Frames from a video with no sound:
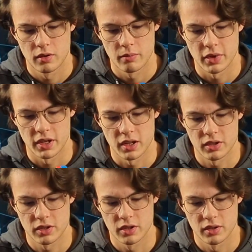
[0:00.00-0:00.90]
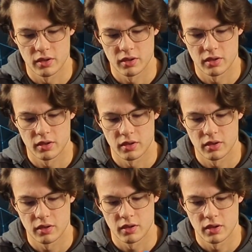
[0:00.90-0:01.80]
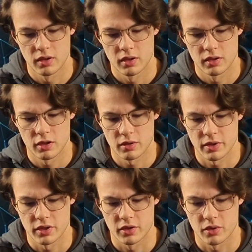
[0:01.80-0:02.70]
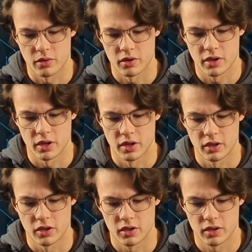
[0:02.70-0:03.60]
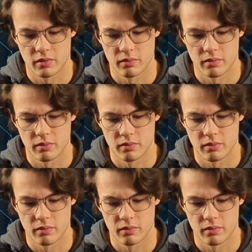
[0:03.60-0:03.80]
But I guess 6x6 corner cutting, just